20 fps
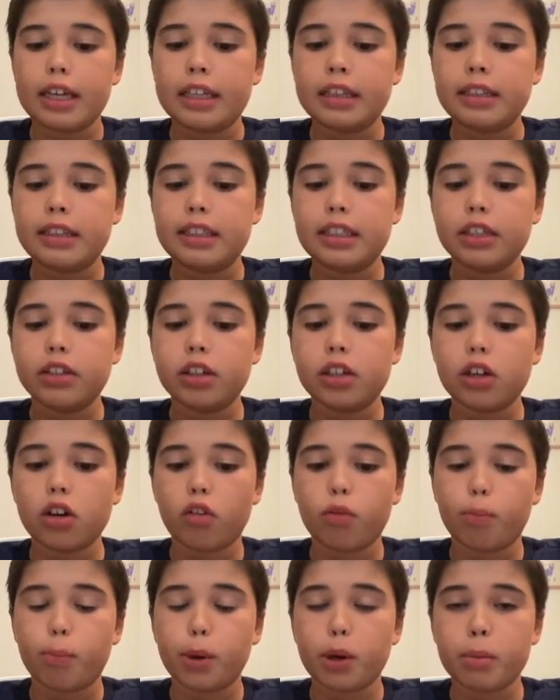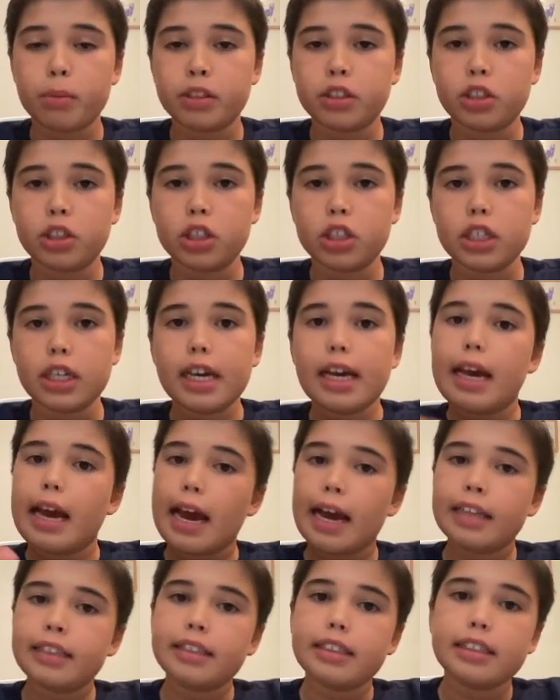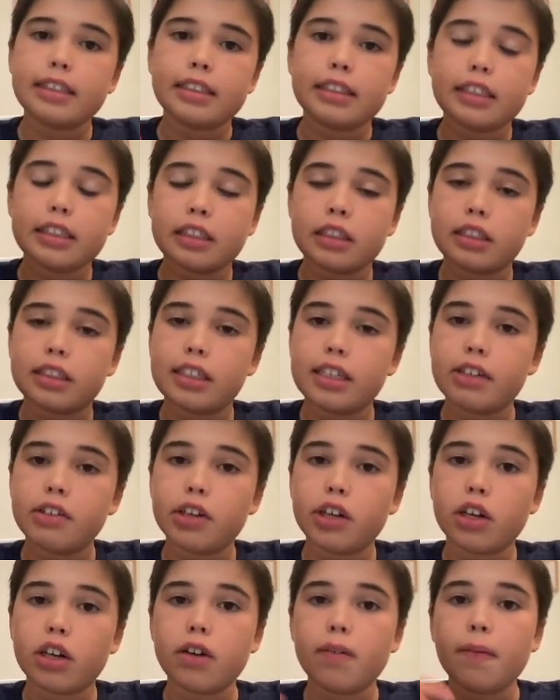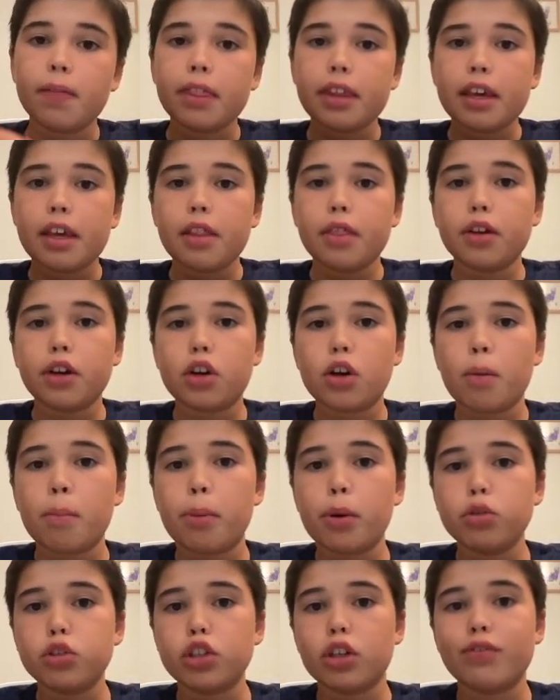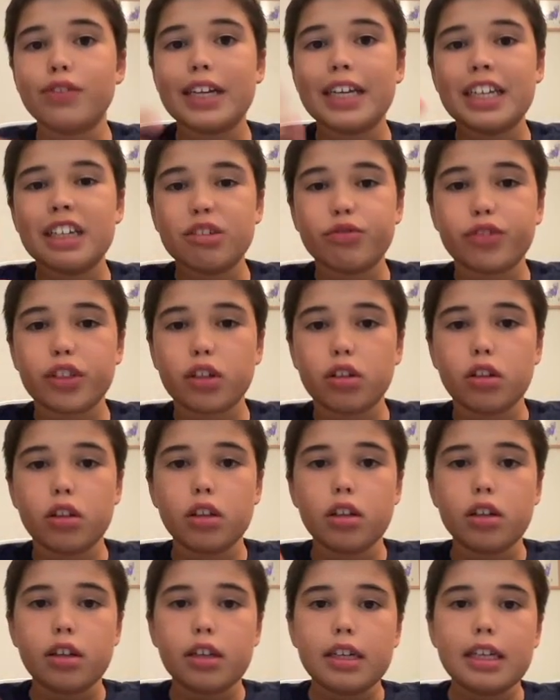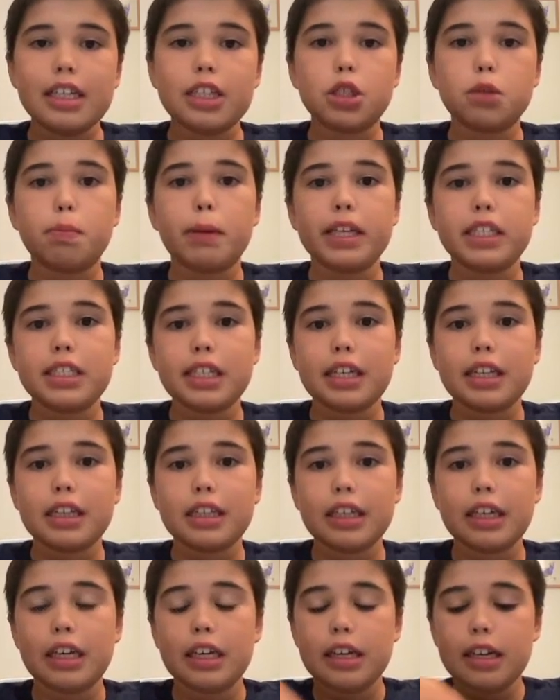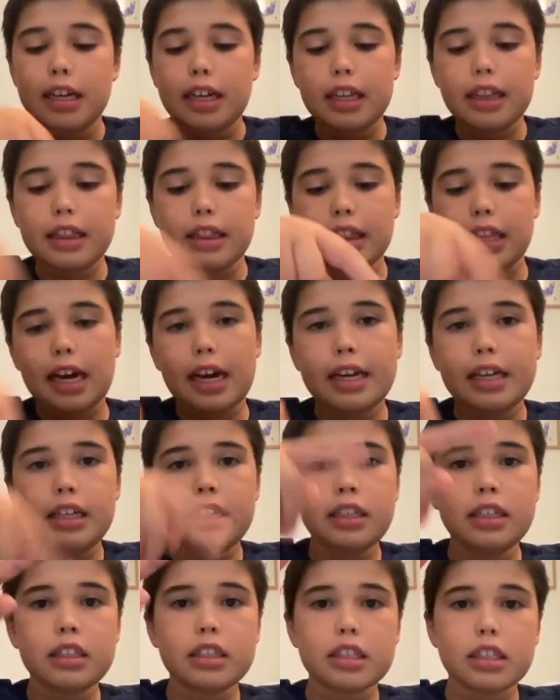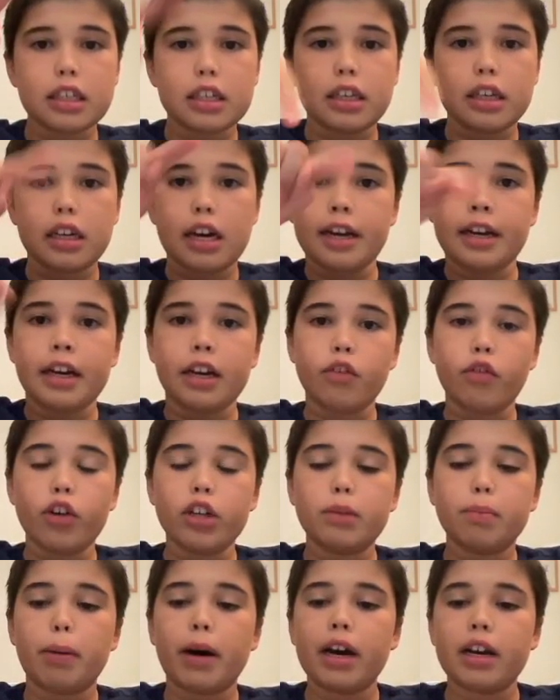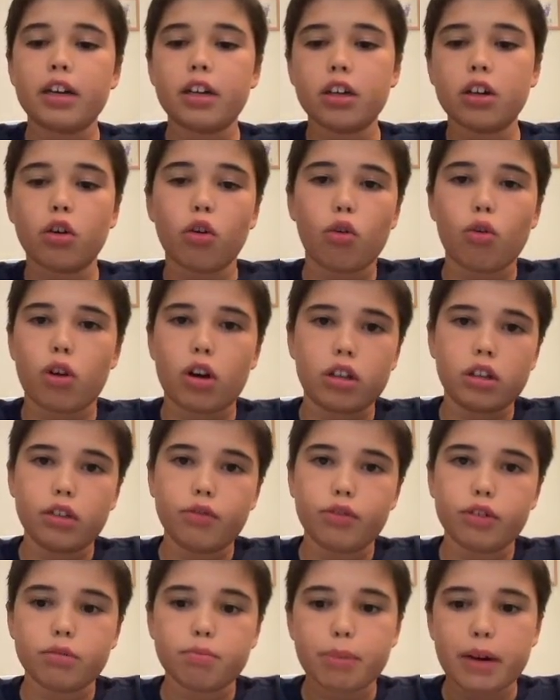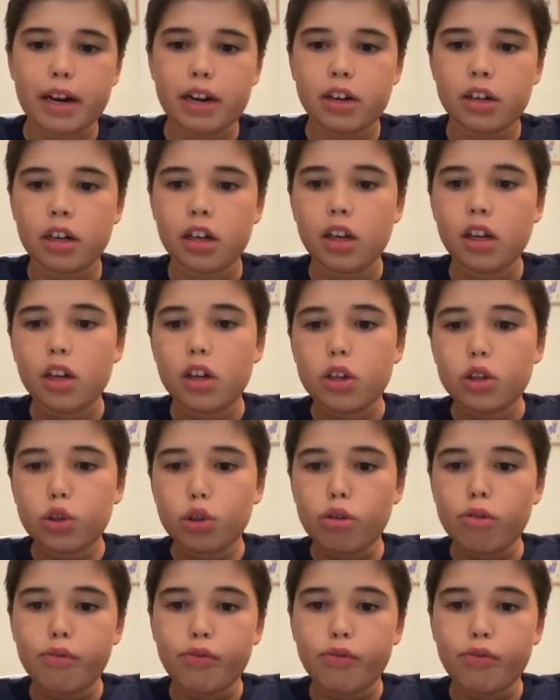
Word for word: interior of perimeters and in the interior they're composed of infill. It's basically lines and a grid pattern or a different pattern to